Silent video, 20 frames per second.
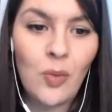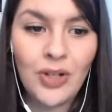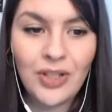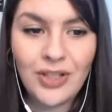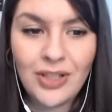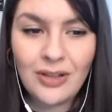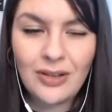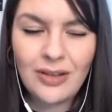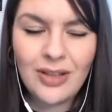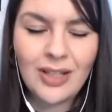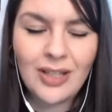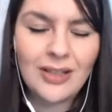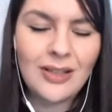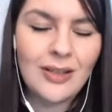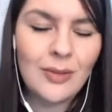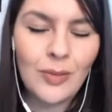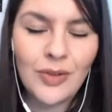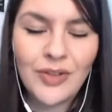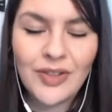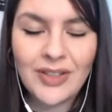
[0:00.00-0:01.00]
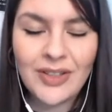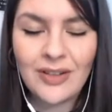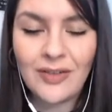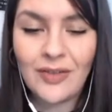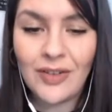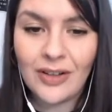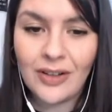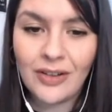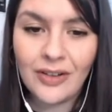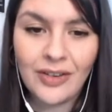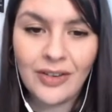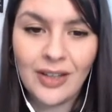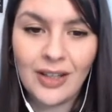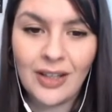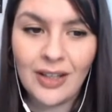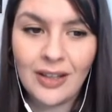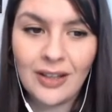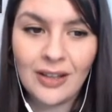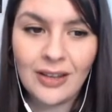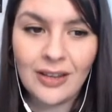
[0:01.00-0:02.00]
What do you think is the most difficult
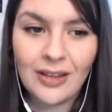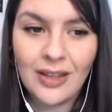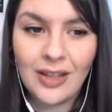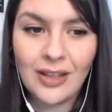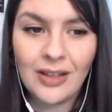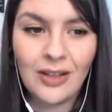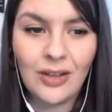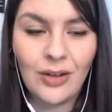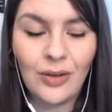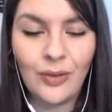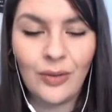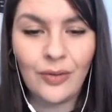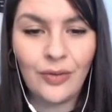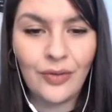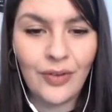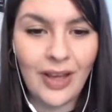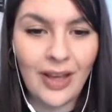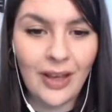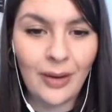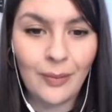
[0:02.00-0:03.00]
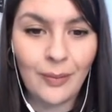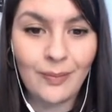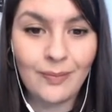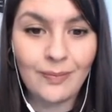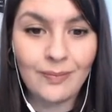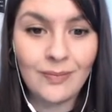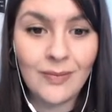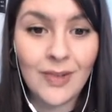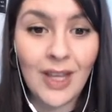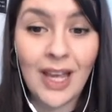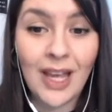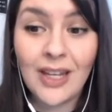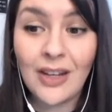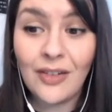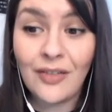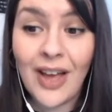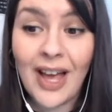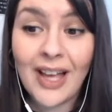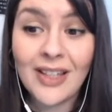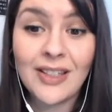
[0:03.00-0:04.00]
thing that you've um,
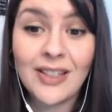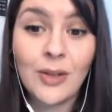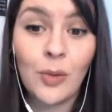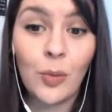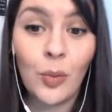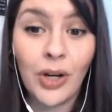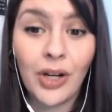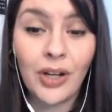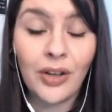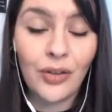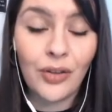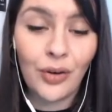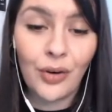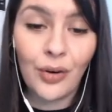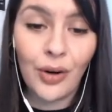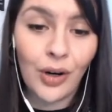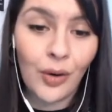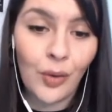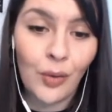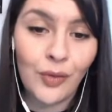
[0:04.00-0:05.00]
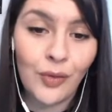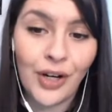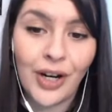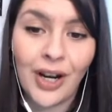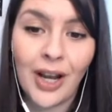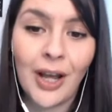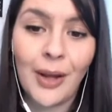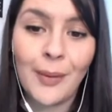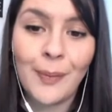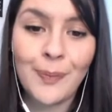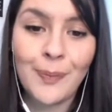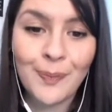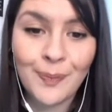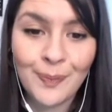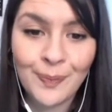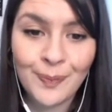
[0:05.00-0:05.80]
kind of had to work through or overcome?